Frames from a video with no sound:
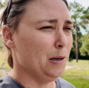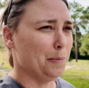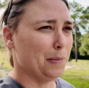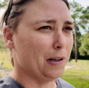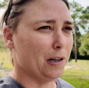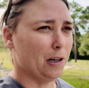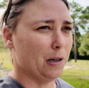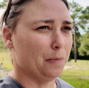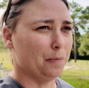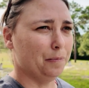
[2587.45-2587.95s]

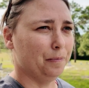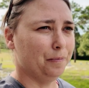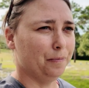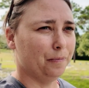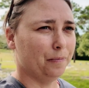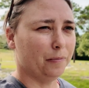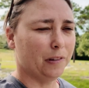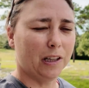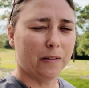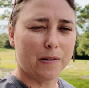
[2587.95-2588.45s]
But
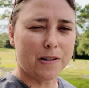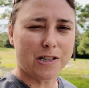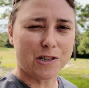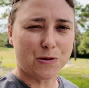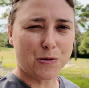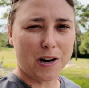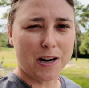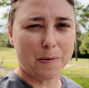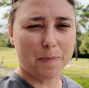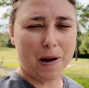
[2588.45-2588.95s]
and we
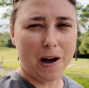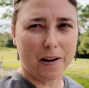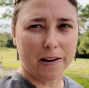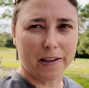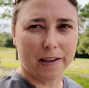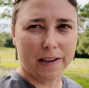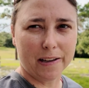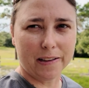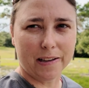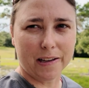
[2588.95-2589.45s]
just read about
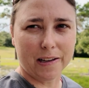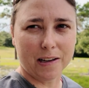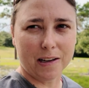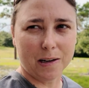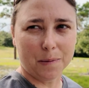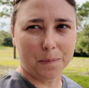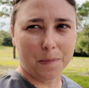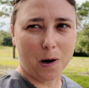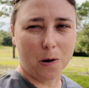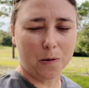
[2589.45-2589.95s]
it at the
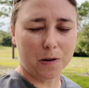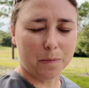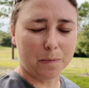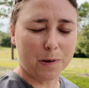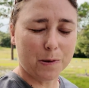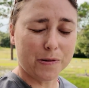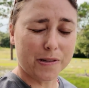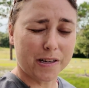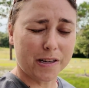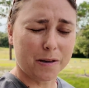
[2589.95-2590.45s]
Haunted
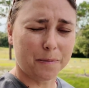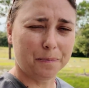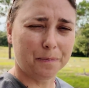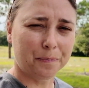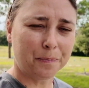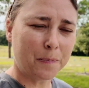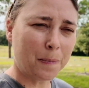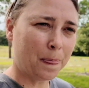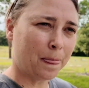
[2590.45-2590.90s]
Museum.